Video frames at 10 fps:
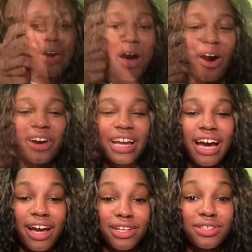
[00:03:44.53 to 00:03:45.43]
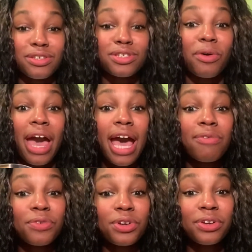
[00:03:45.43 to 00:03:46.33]
All right, guys, so
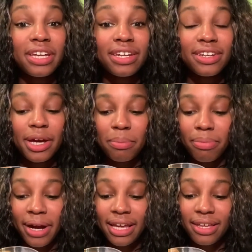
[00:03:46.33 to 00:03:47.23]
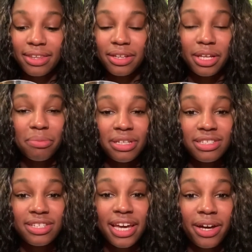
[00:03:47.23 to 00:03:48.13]
after you get done breaking the
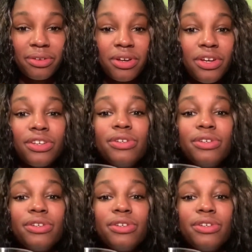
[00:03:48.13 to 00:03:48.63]
lemons down,